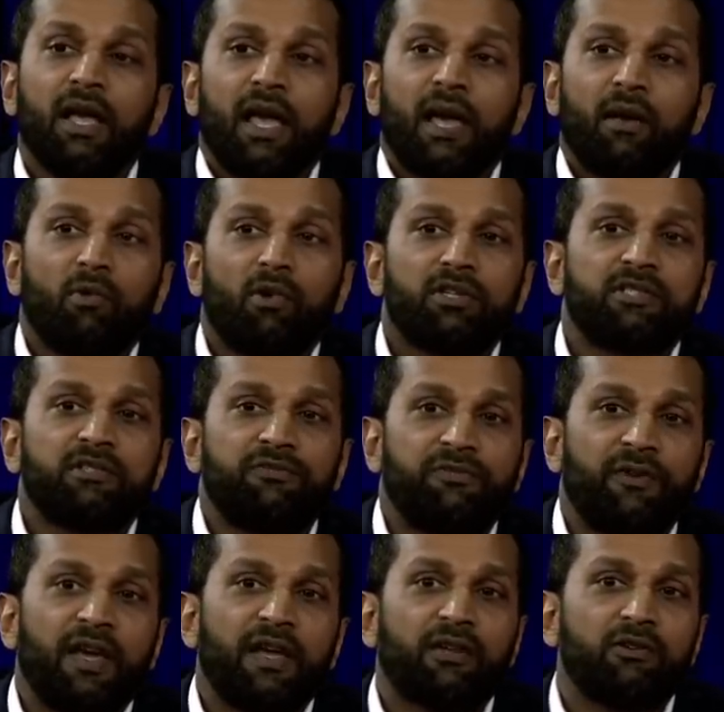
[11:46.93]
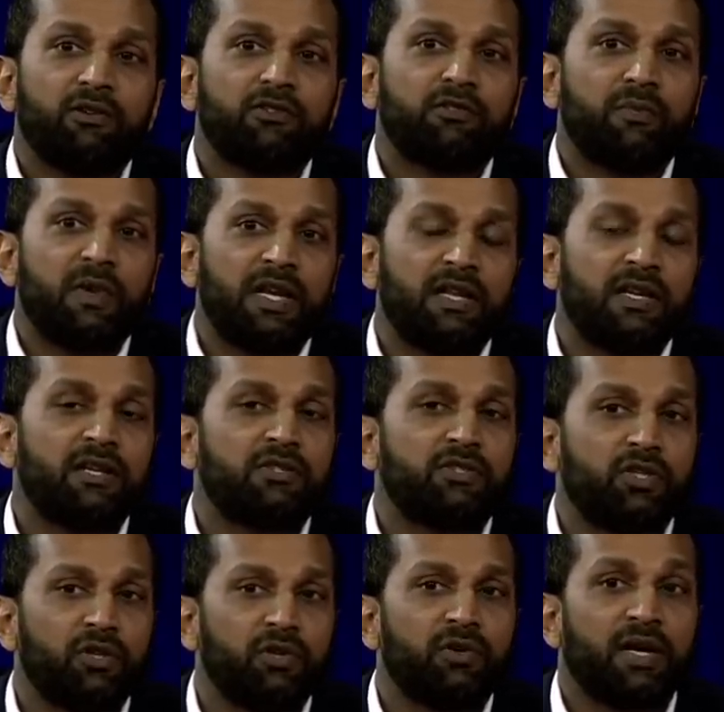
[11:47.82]
And what does the fake news media
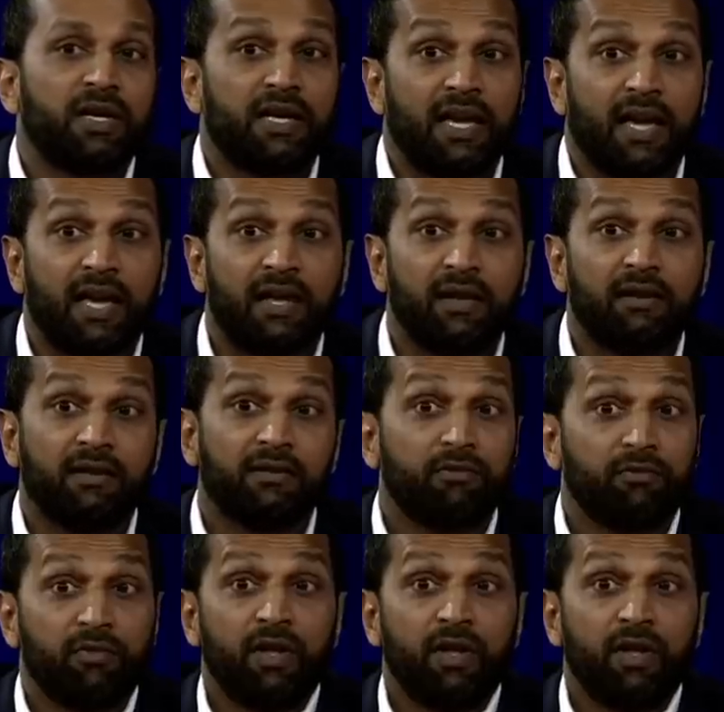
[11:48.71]
do again?